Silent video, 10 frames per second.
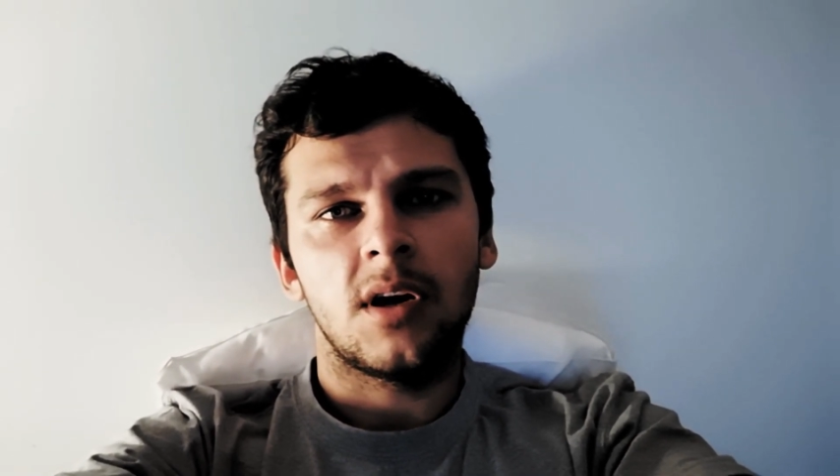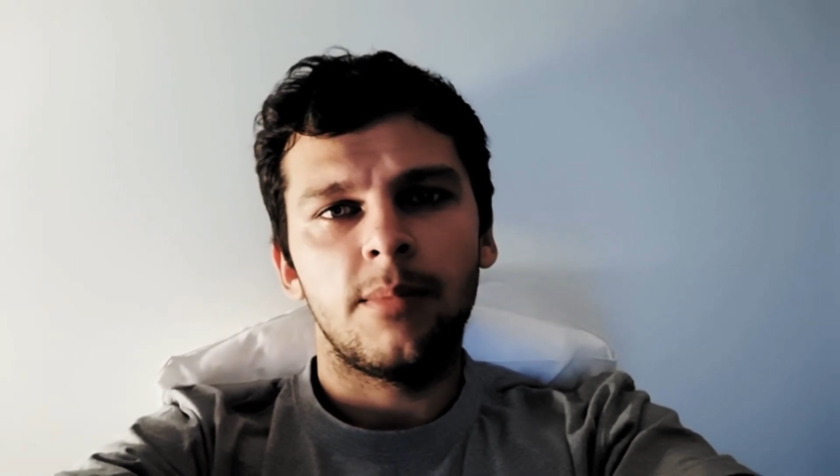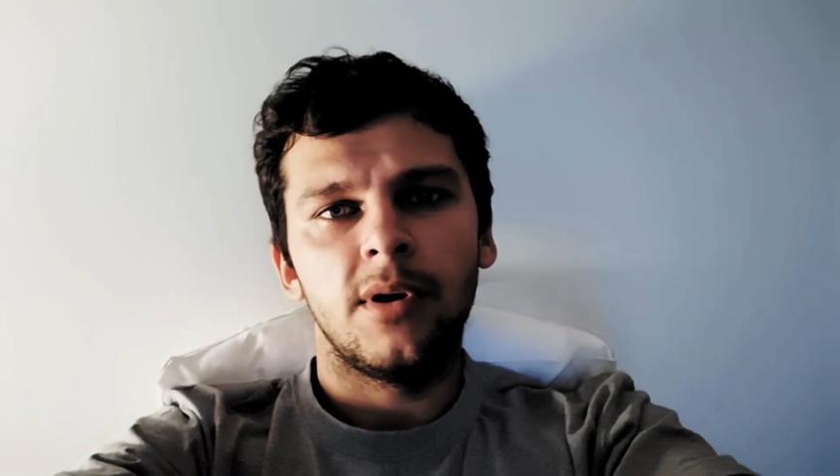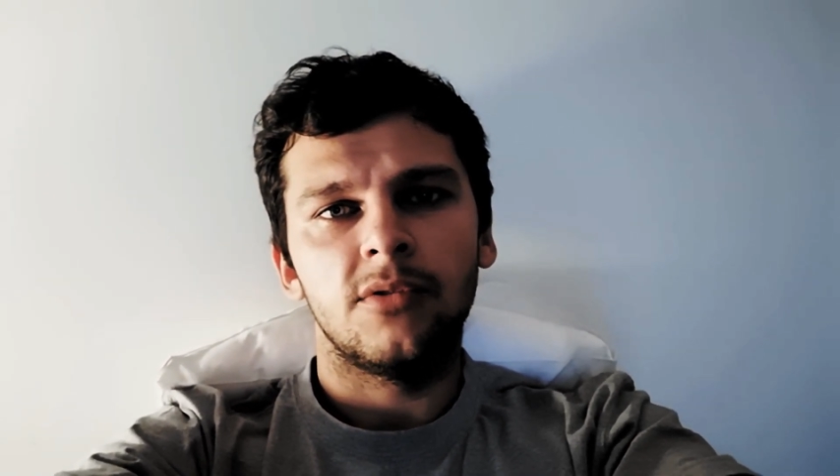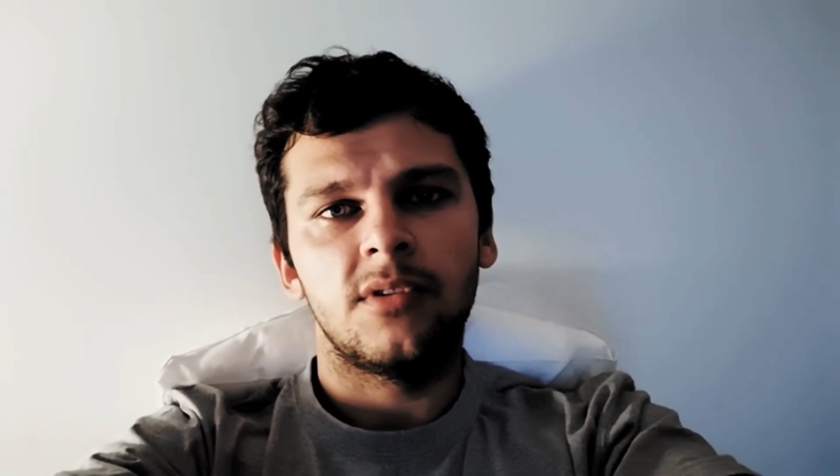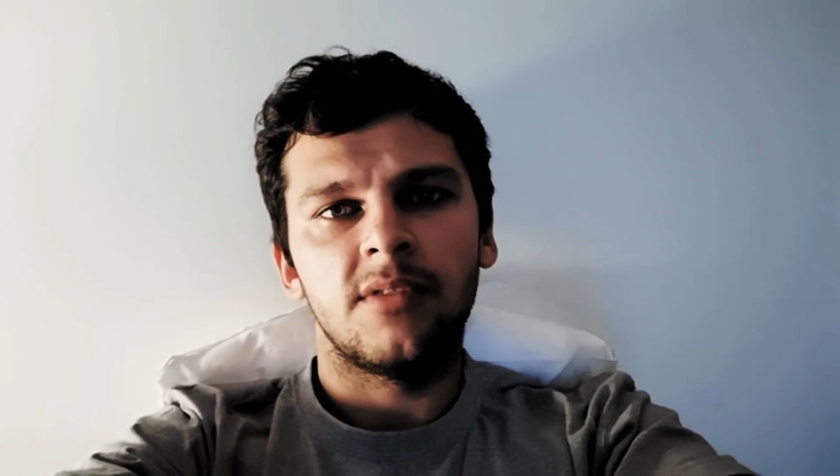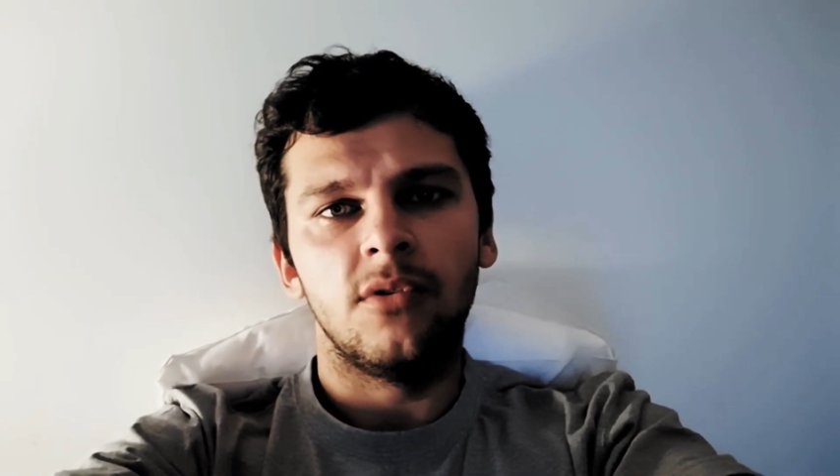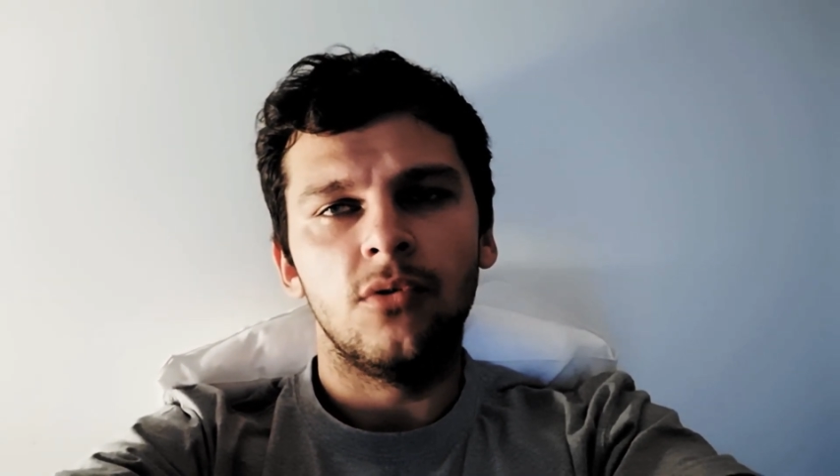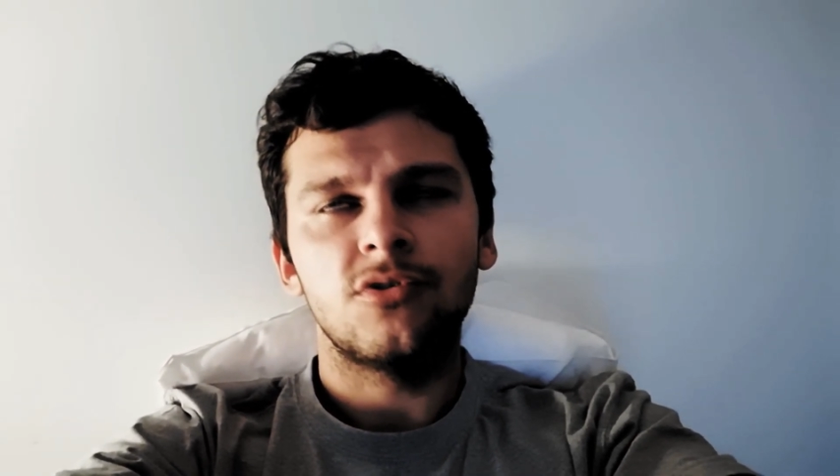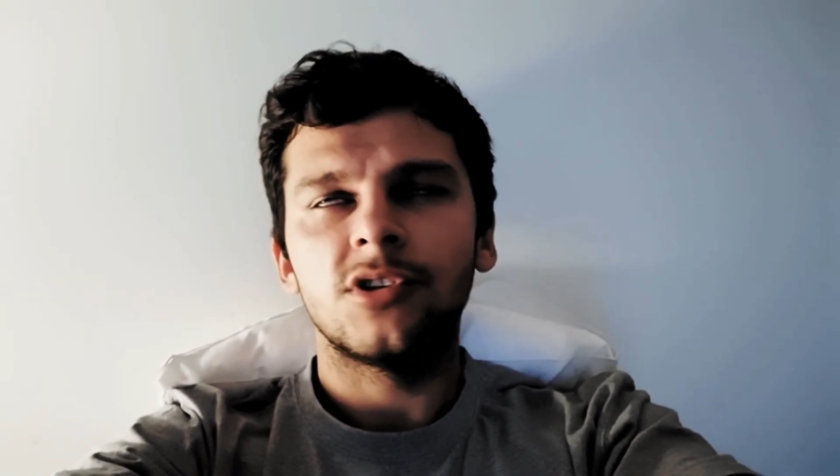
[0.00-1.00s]
about
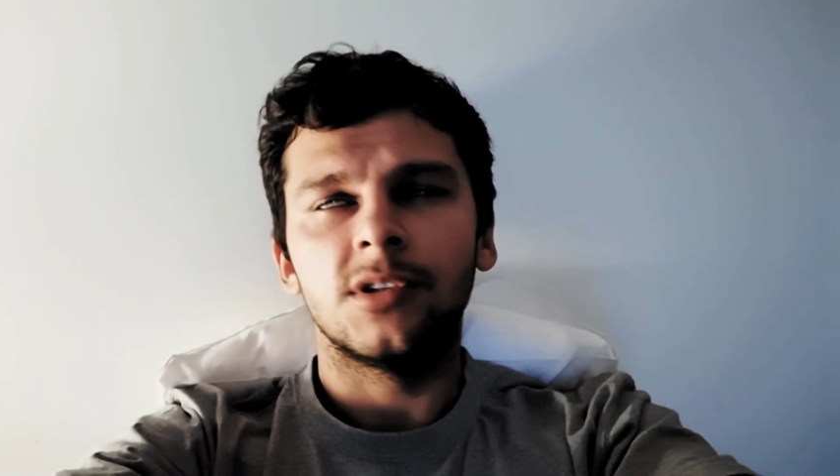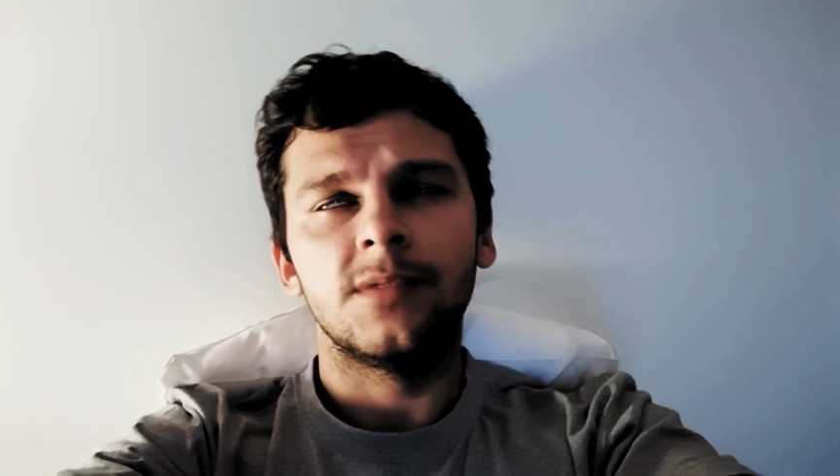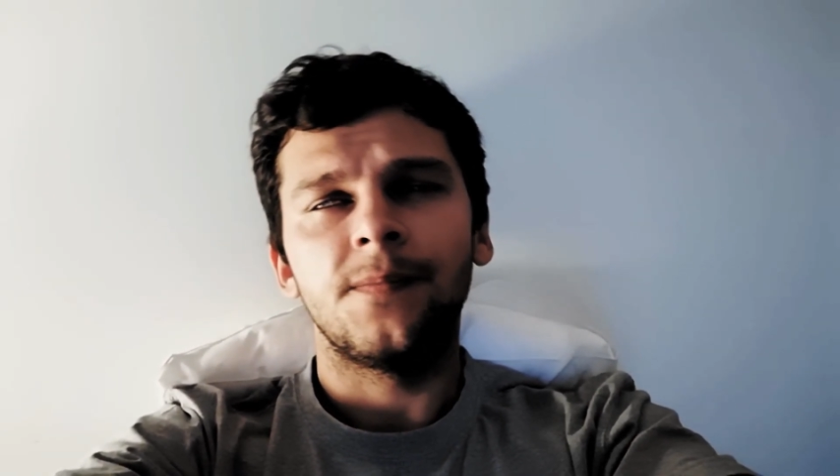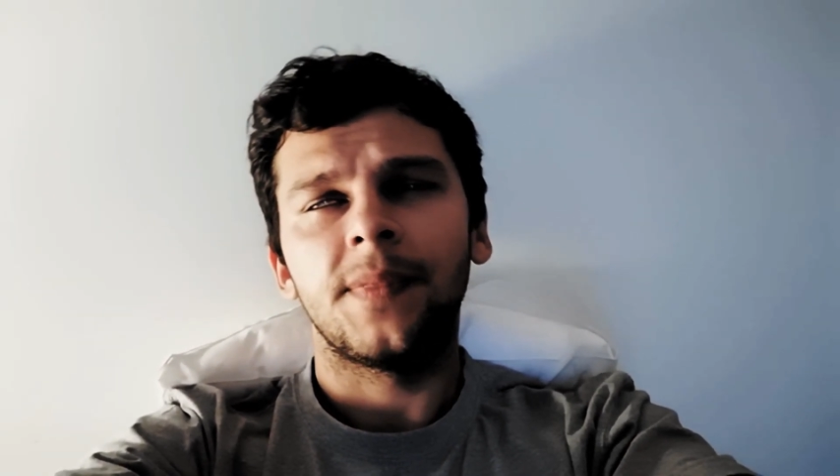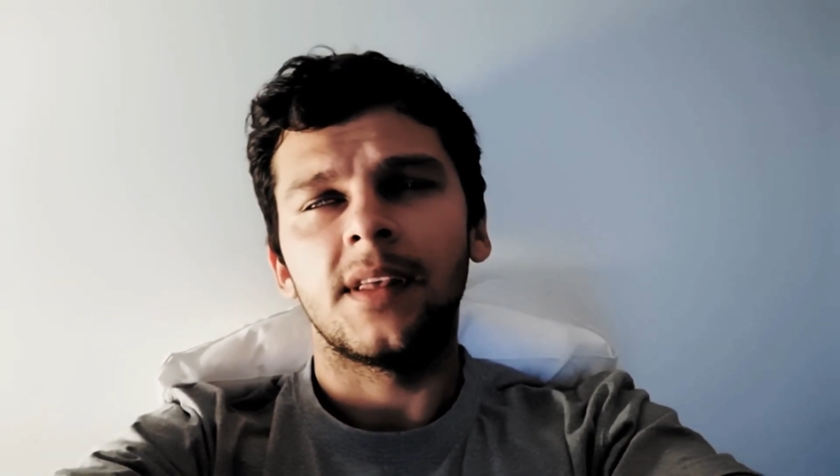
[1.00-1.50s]
evolution,